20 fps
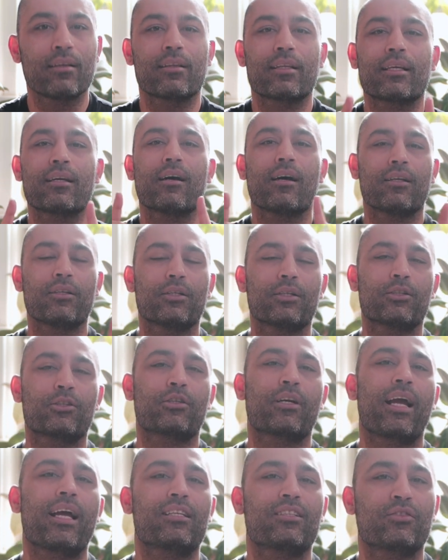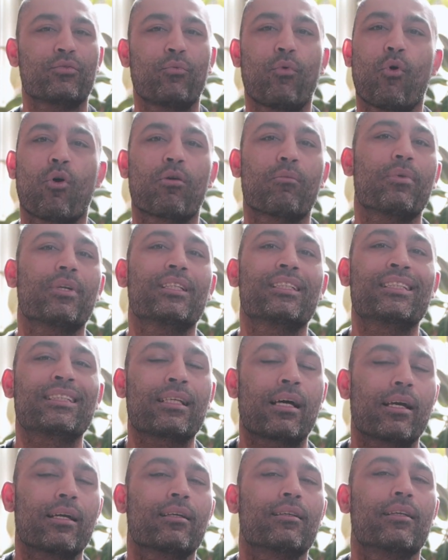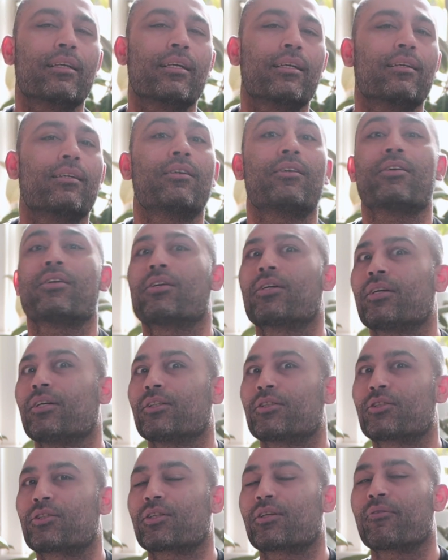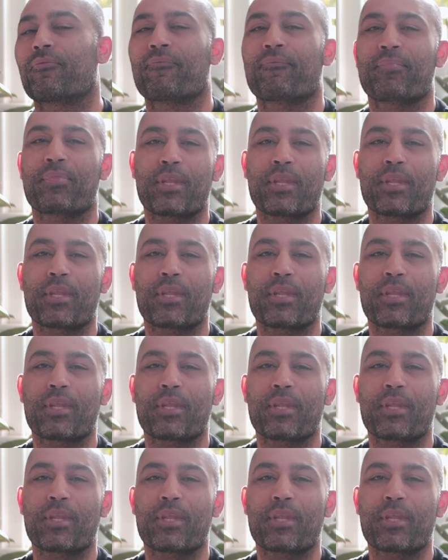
The other transformed cycling culture.